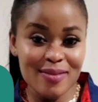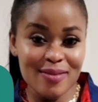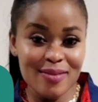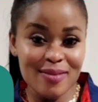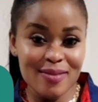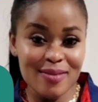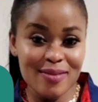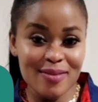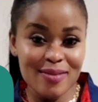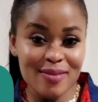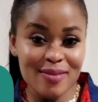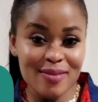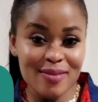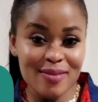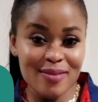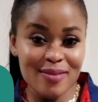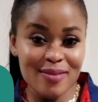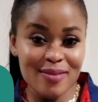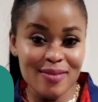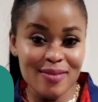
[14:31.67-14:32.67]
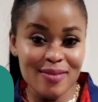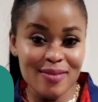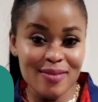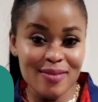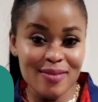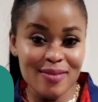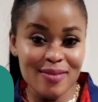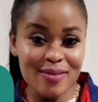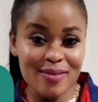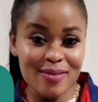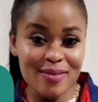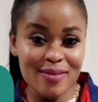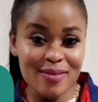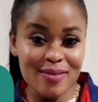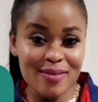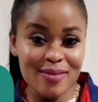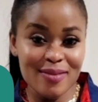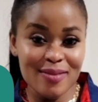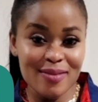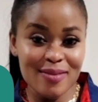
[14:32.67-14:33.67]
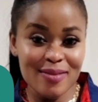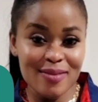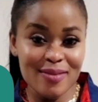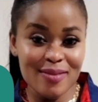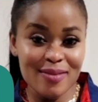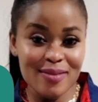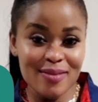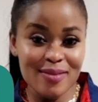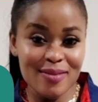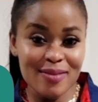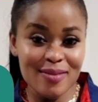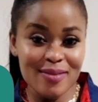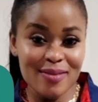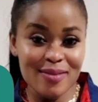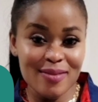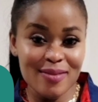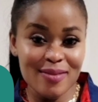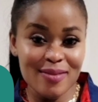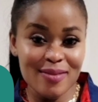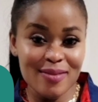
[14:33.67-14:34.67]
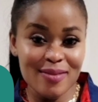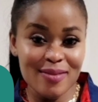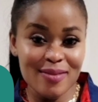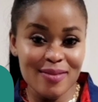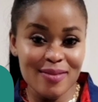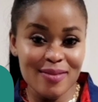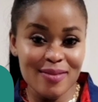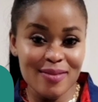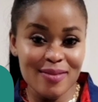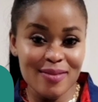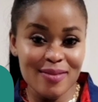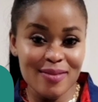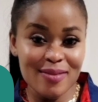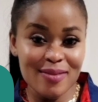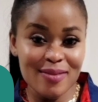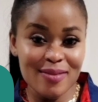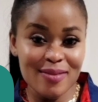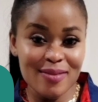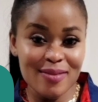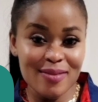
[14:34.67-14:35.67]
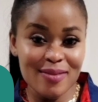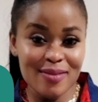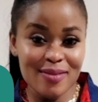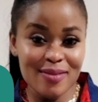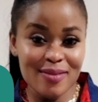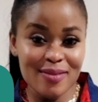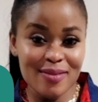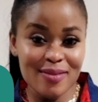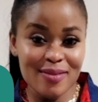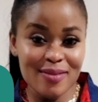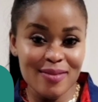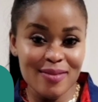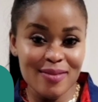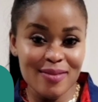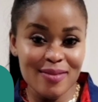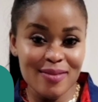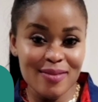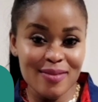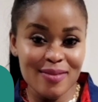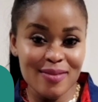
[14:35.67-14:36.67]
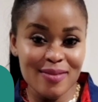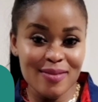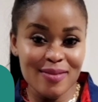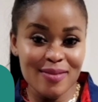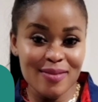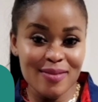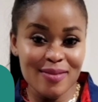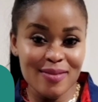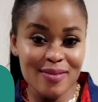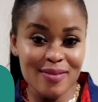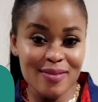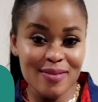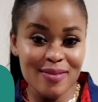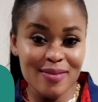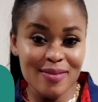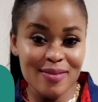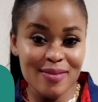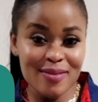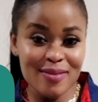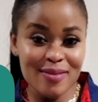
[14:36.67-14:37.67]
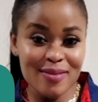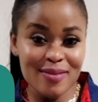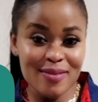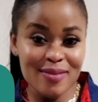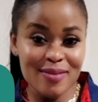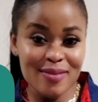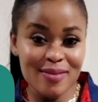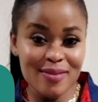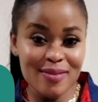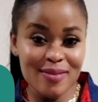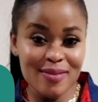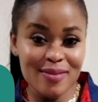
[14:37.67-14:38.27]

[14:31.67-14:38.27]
This is a still picture; no speech is visible.